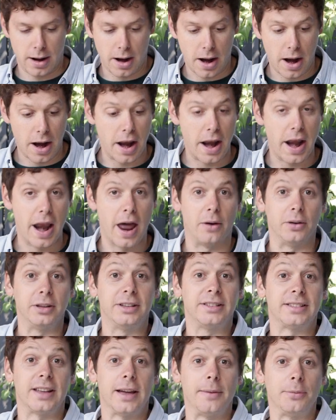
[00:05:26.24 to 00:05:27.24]
Now
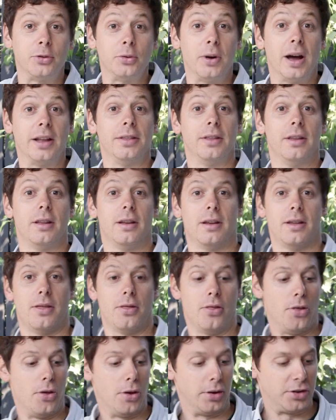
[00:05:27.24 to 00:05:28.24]
it's time to add
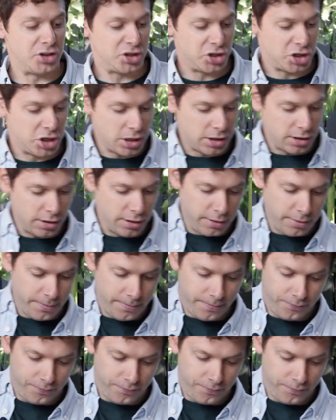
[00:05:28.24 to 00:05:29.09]
the chicken.